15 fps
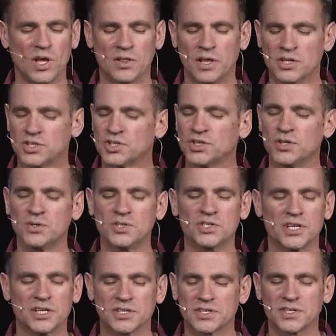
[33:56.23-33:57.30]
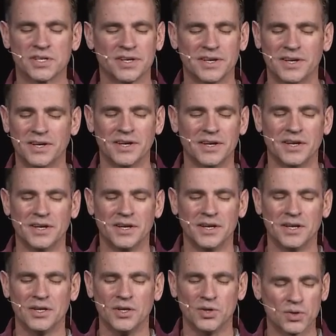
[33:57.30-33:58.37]
that shows us
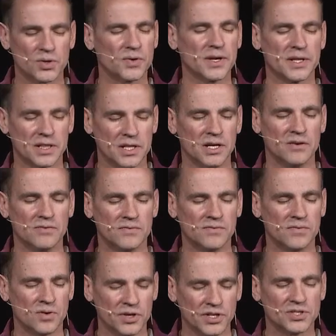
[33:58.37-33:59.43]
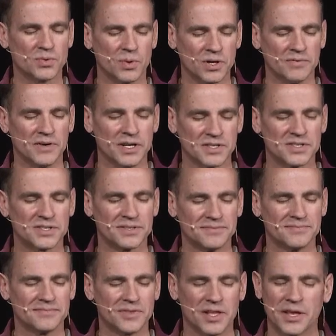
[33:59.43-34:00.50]
your great love for each one of us.
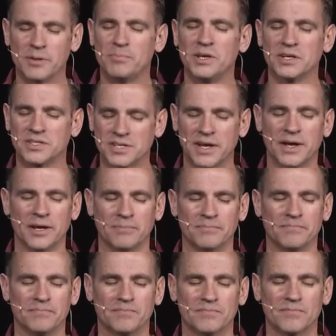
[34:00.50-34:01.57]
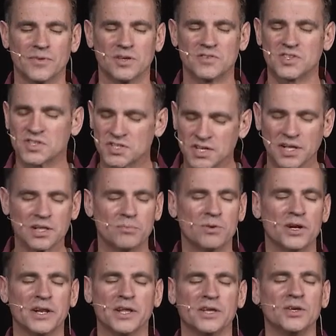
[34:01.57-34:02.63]
Let it be a time of
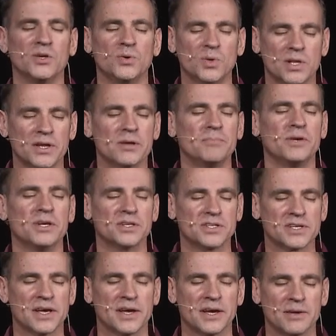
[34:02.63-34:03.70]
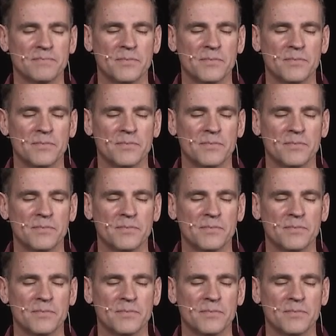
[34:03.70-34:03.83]
celebrating you. Let it be a time